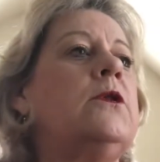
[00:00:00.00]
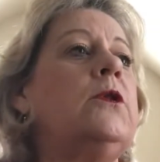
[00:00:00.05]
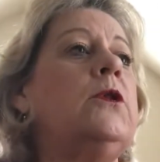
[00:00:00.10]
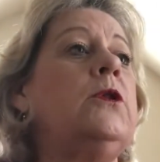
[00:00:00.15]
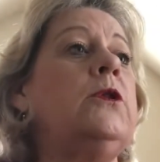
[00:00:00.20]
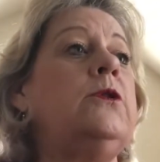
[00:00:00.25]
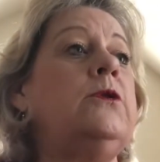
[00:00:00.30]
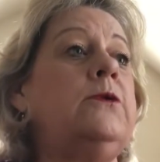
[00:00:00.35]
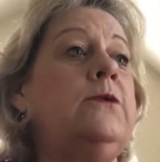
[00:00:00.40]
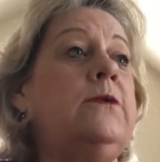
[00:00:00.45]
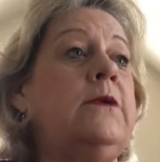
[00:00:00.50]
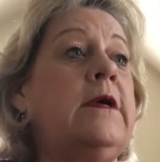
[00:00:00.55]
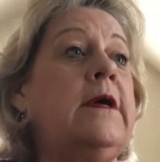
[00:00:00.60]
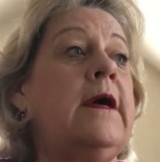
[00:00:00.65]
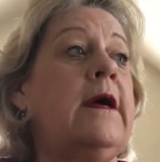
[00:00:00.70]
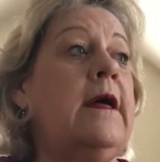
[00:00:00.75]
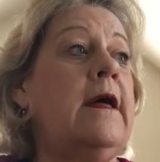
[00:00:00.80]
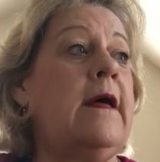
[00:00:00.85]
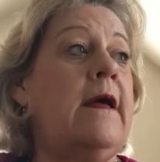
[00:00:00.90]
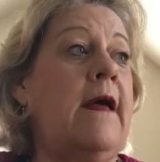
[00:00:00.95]

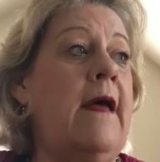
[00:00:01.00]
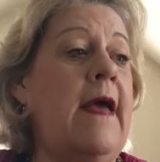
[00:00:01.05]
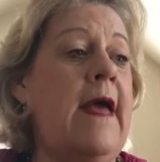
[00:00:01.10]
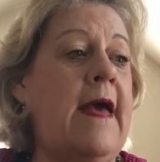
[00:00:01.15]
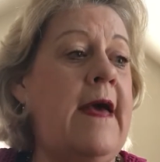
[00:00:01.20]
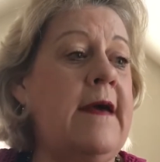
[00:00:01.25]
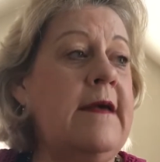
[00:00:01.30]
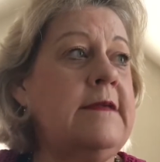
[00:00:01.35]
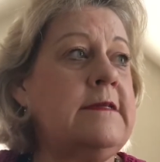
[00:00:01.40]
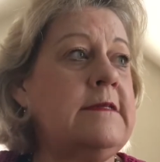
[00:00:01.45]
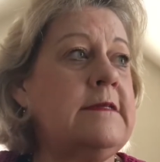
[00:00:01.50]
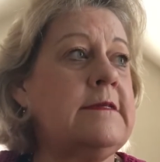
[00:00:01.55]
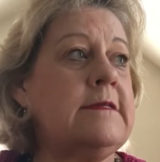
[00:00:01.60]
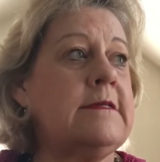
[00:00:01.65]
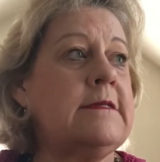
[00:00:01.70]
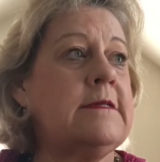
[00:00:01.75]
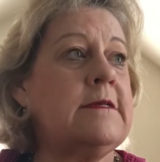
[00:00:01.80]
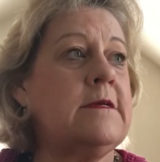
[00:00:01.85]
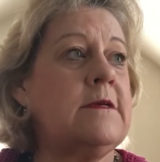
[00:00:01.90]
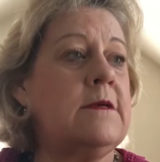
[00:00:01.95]
Luca
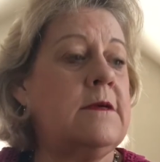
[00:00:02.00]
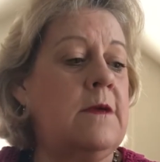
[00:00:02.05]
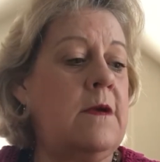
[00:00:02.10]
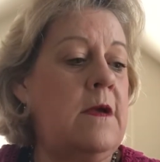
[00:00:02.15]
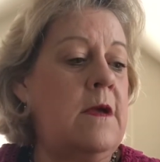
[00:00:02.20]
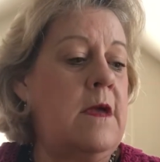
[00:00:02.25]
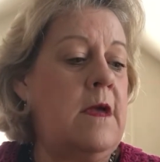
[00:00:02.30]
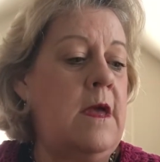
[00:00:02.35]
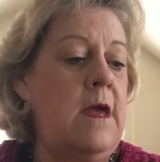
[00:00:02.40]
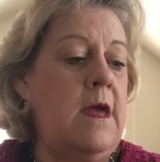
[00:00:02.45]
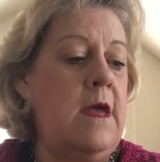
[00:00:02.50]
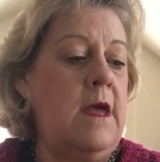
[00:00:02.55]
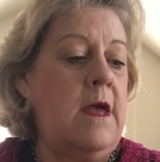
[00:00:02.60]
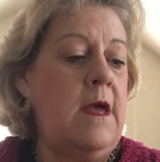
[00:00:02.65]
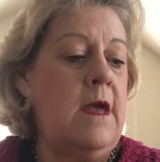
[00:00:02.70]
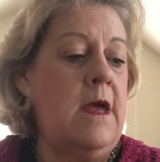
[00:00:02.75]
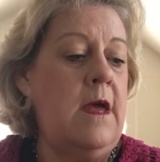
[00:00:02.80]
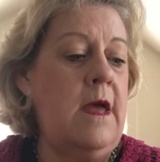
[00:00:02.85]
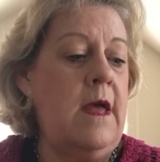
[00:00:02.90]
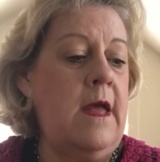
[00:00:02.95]
S,
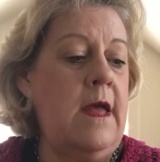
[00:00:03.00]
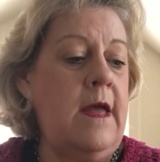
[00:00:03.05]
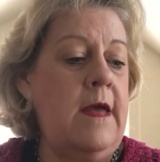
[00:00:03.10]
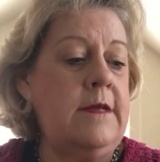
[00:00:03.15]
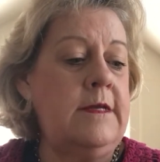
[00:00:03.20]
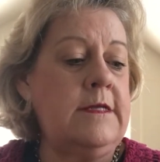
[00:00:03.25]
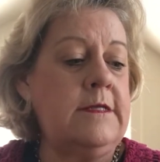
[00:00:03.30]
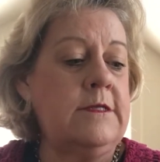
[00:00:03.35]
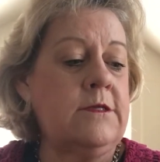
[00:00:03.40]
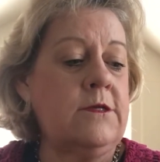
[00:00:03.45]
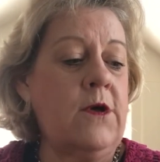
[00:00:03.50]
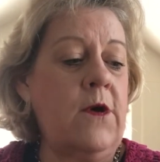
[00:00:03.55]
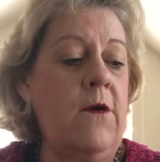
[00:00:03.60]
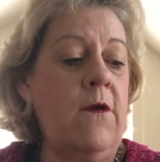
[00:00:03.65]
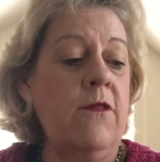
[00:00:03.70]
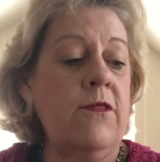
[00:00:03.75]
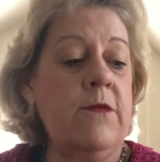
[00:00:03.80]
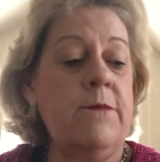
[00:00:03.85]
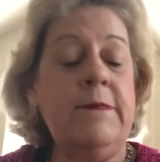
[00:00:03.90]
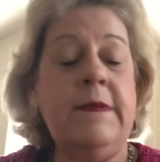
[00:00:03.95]
and it's
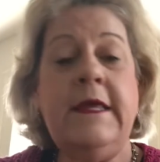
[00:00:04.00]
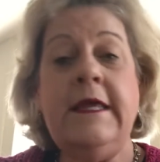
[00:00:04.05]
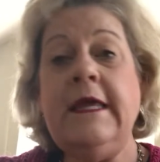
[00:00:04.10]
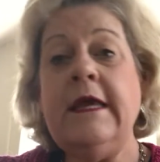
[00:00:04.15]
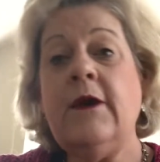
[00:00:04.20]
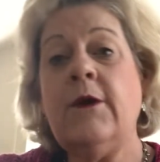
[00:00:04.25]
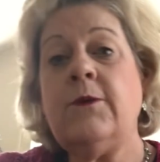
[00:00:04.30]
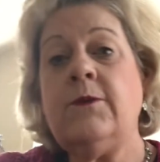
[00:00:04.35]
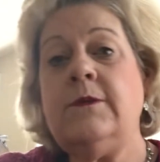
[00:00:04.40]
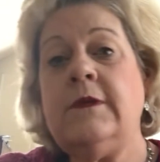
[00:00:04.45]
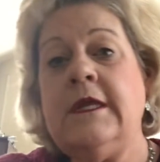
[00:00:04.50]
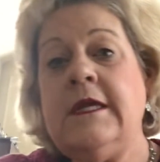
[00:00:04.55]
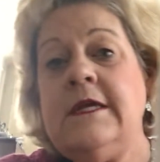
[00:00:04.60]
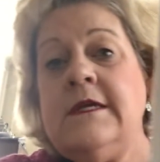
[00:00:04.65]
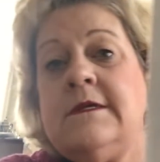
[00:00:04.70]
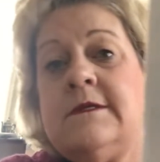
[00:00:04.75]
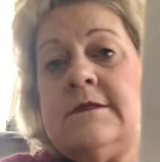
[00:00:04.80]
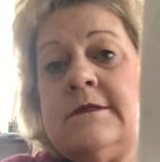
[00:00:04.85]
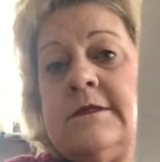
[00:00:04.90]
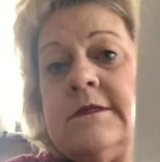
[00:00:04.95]
called the
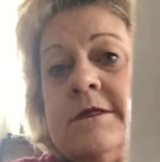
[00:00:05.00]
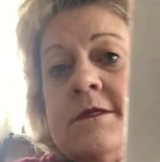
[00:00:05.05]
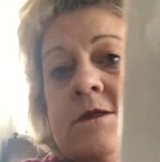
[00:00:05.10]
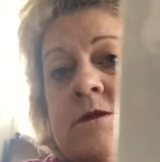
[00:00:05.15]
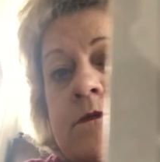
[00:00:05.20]
Peonies.